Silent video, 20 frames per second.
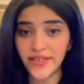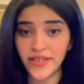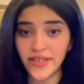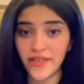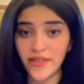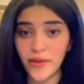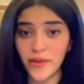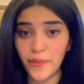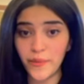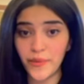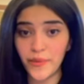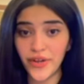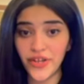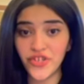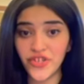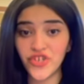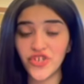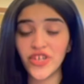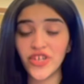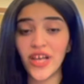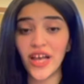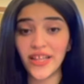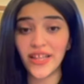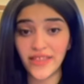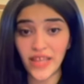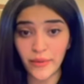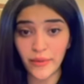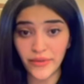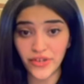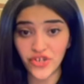in the bridge a
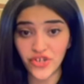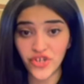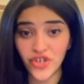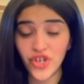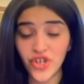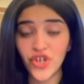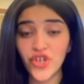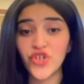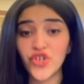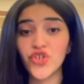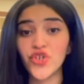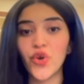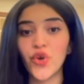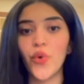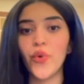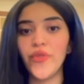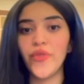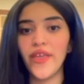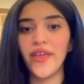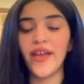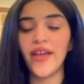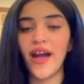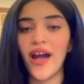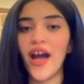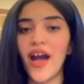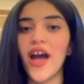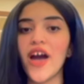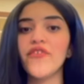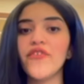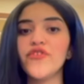damage. So they
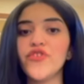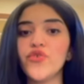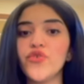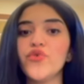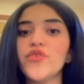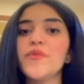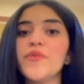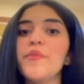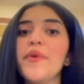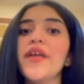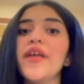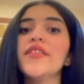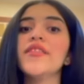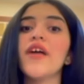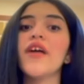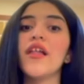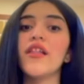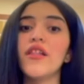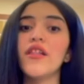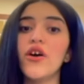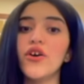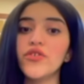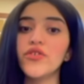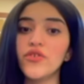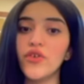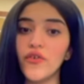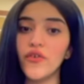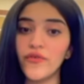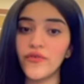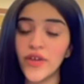have to spend a lot
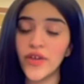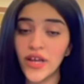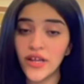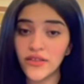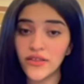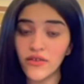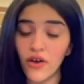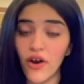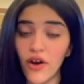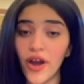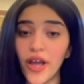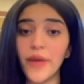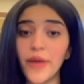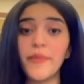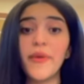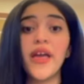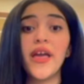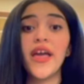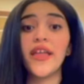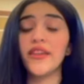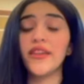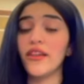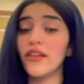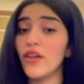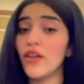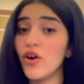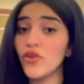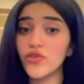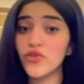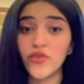of time and a
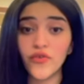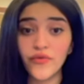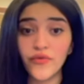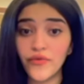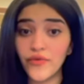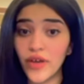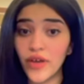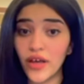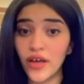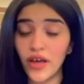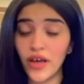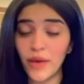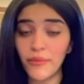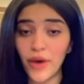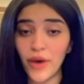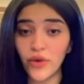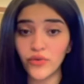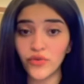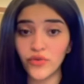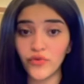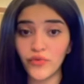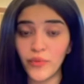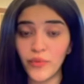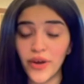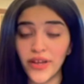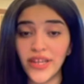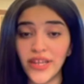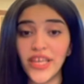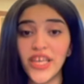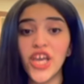lot of amount of
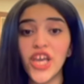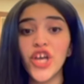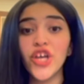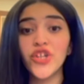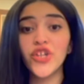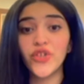money